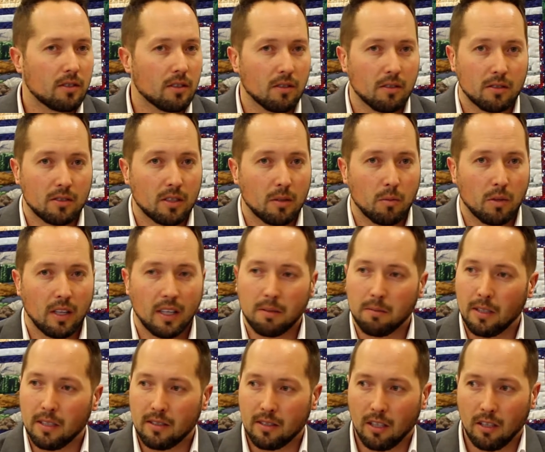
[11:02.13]
So someone
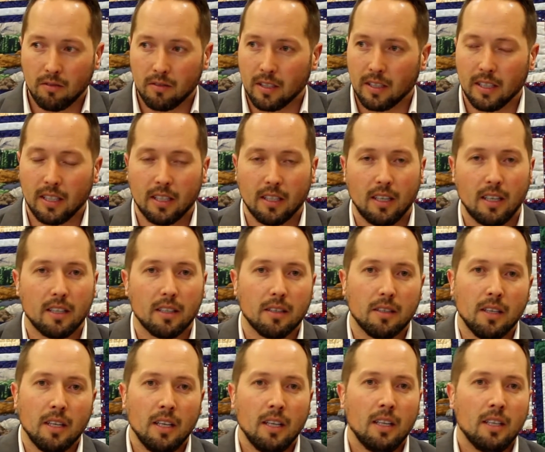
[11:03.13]
like myself can get on
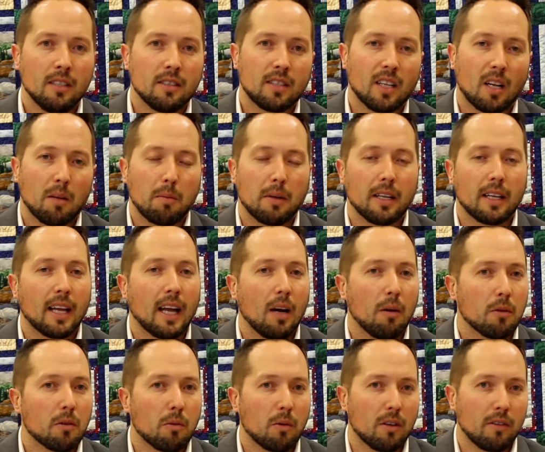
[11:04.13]
and set up an
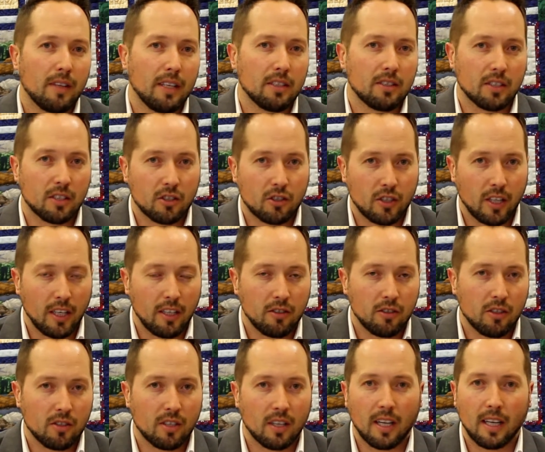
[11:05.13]
account with one of these
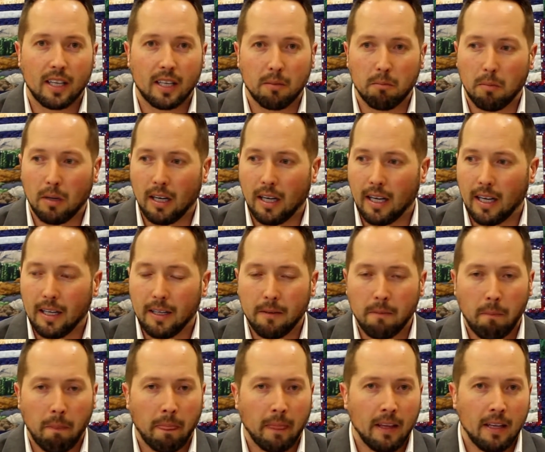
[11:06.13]
exchanges, and I can buy
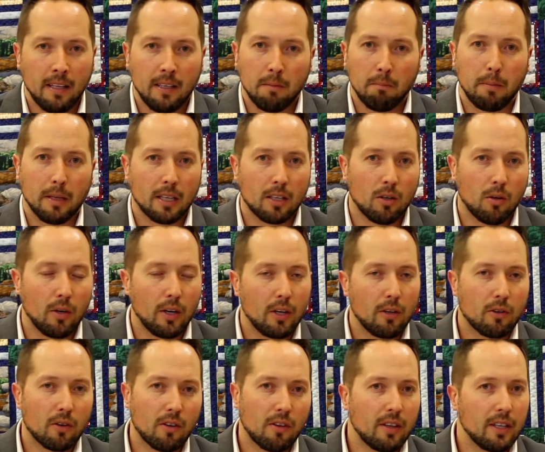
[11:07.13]

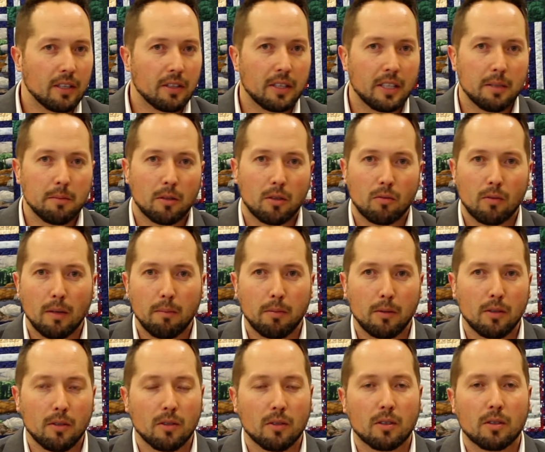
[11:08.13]
Bitcoin or Ethereum or
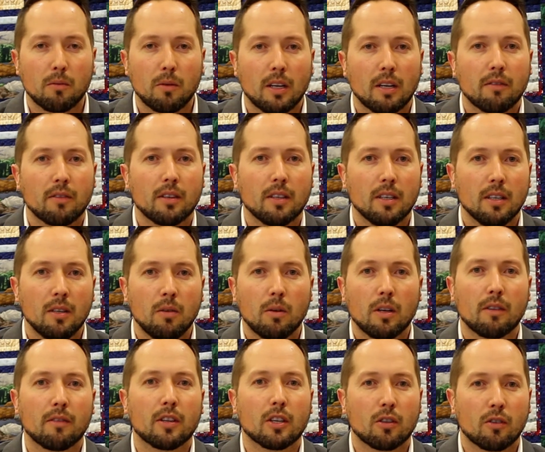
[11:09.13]
Ripple or whatever the
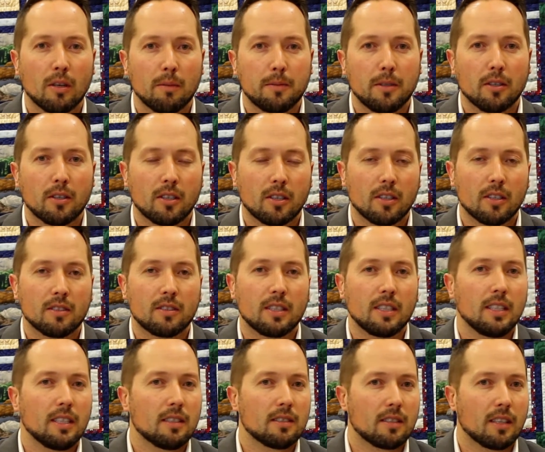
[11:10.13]

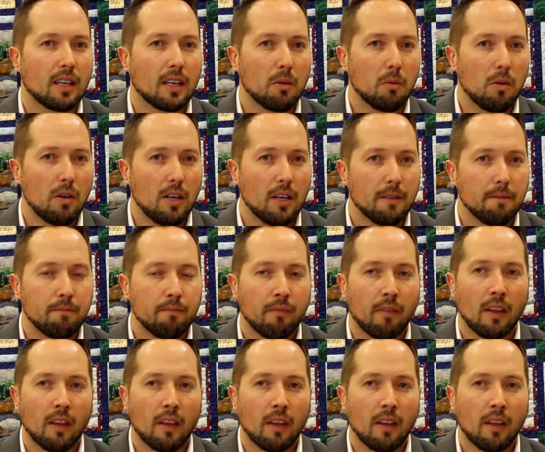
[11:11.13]
cryptocurrency is that I want.